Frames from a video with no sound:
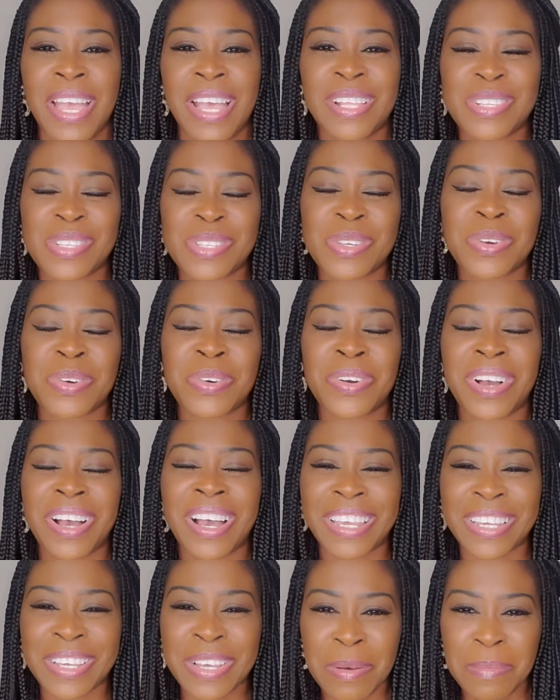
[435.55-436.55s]
And so
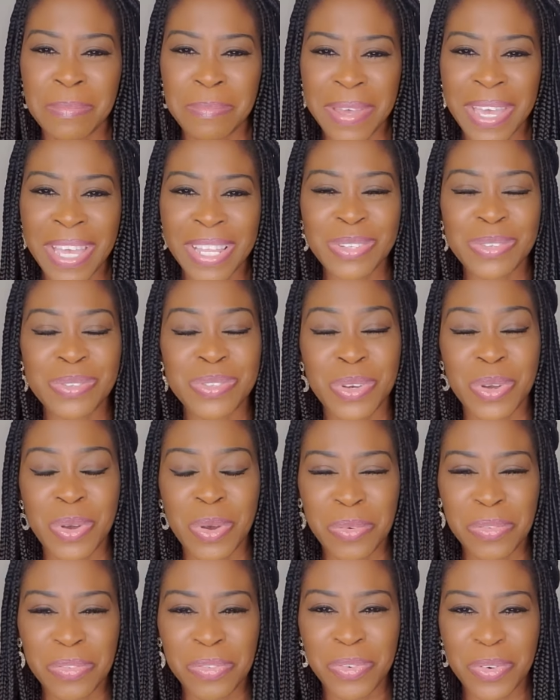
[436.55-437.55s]
I command you to
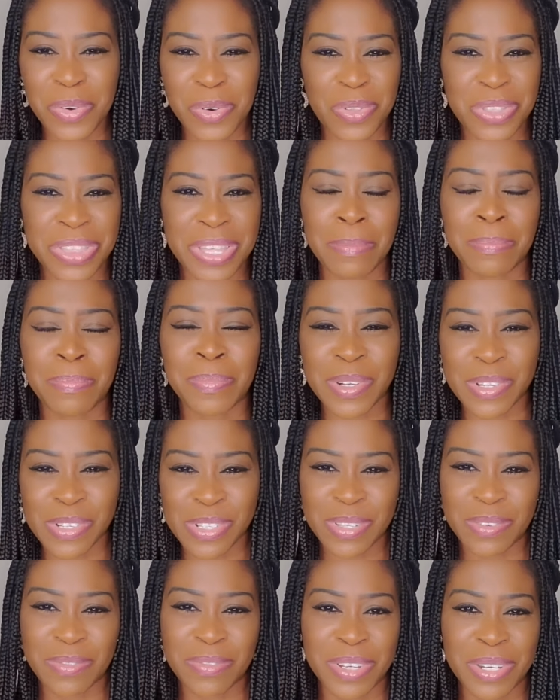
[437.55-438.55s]
go forth and
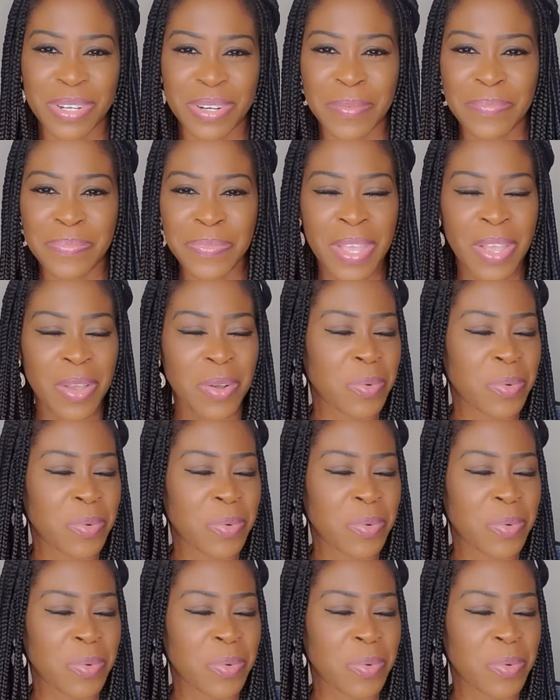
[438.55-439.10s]
persevere.